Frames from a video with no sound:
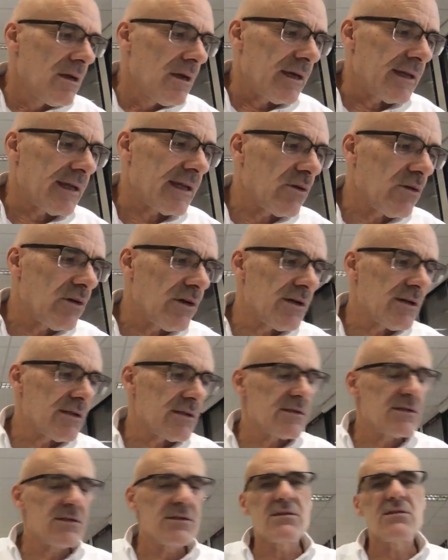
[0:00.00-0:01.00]
In other
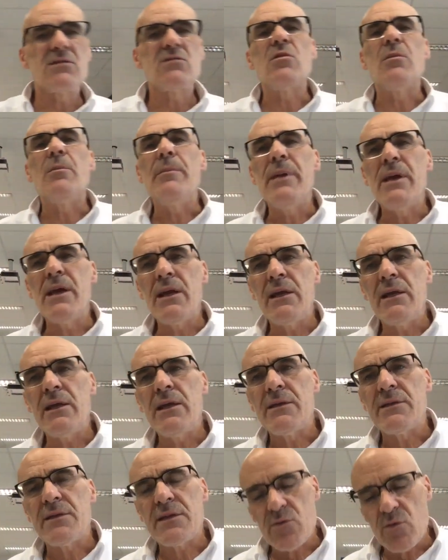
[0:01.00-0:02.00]
words, to merely,
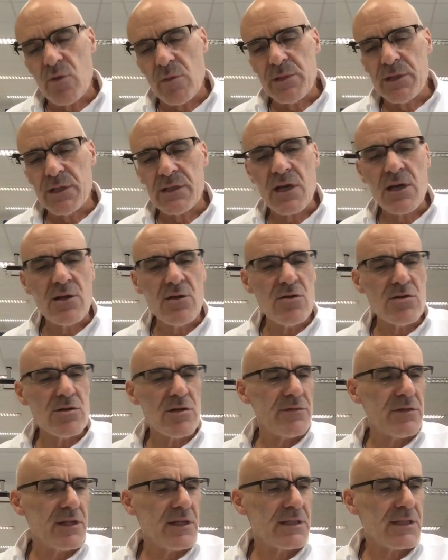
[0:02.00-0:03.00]
and this will be the conclusion
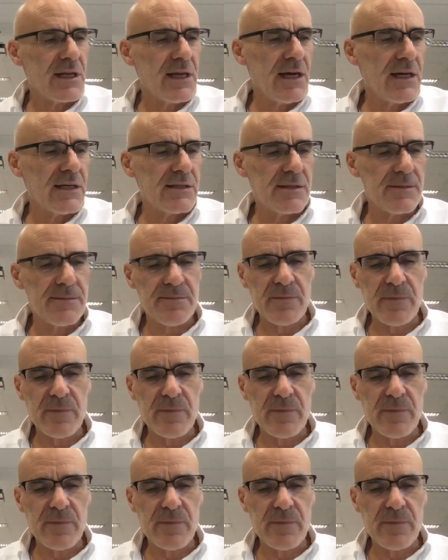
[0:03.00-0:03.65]
of today's class,